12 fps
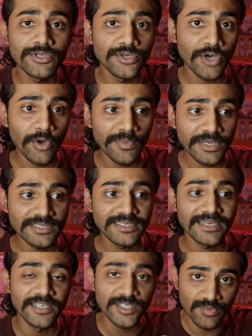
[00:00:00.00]
on the top is
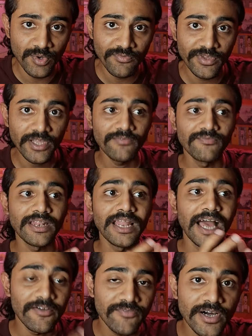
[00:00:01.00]
that this movie will
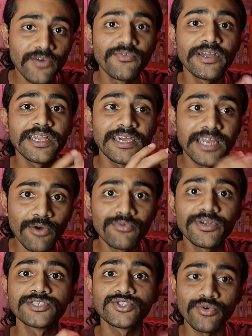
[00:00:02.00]
have a very
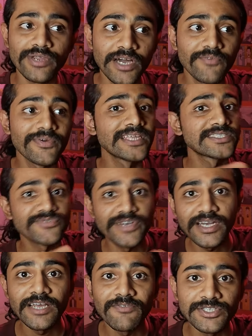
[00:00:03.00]
grounded story, a very
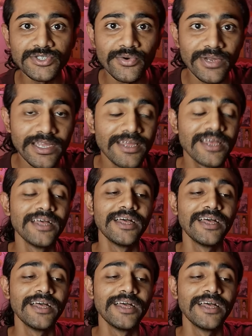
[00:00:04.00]
street level story,